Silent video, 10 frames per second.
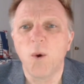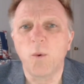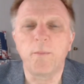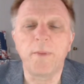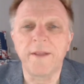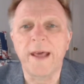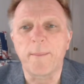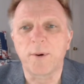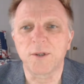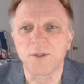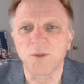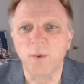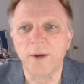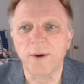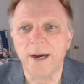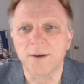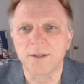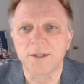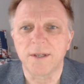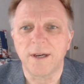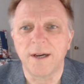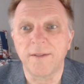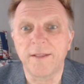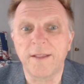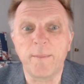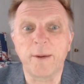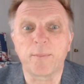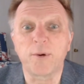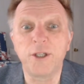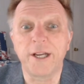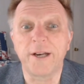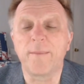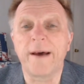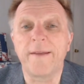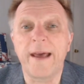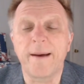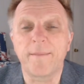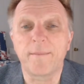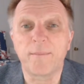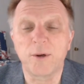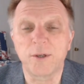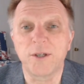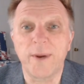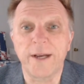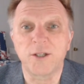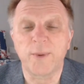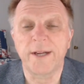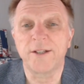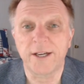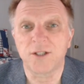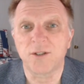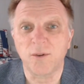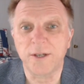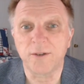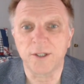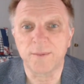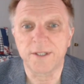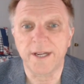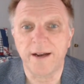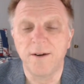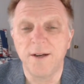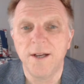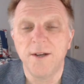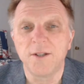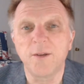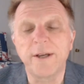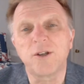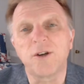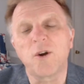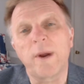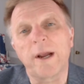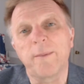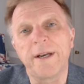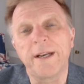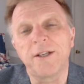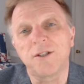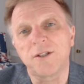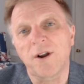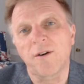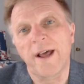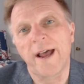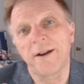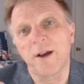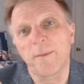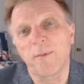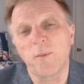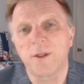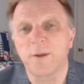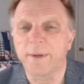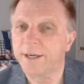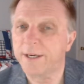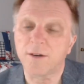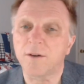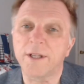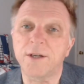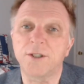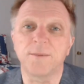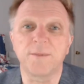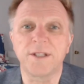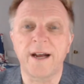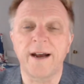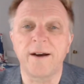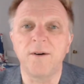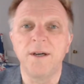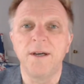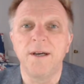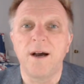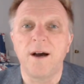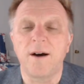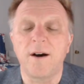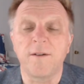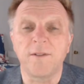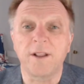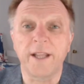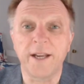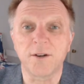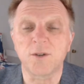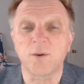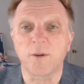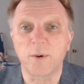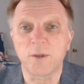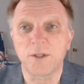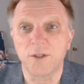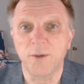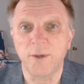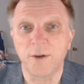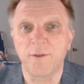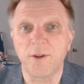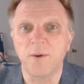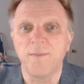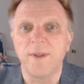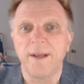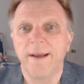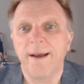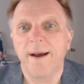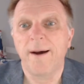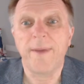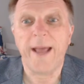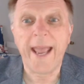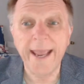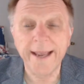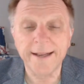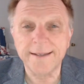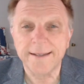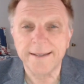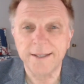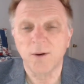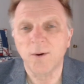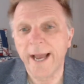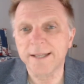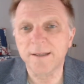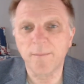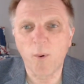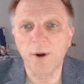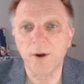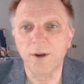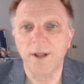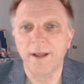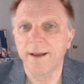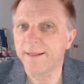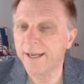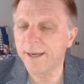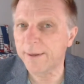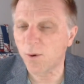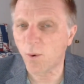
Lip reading: would be in that person's wheelhouse, that they'd be appreciated by that person who has a transactional leadership style. So make sure your recommendations are lined up with a particular leadership style of the leaders or the person that you interview. As important, think about the